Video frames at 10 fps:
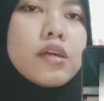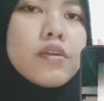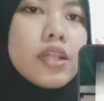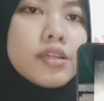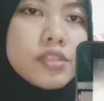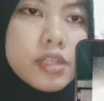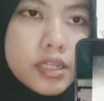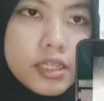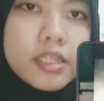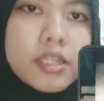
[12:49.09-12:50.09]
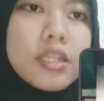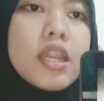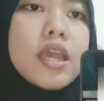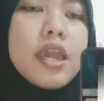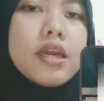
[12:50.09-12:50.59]
relationate
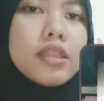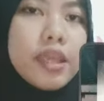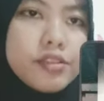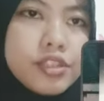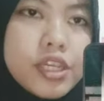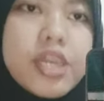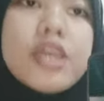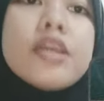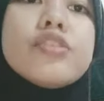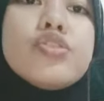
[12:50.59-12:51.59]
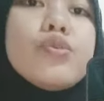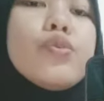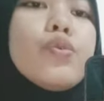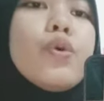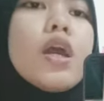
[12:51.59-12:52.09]
attaching
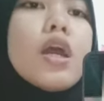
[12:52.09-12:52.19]
to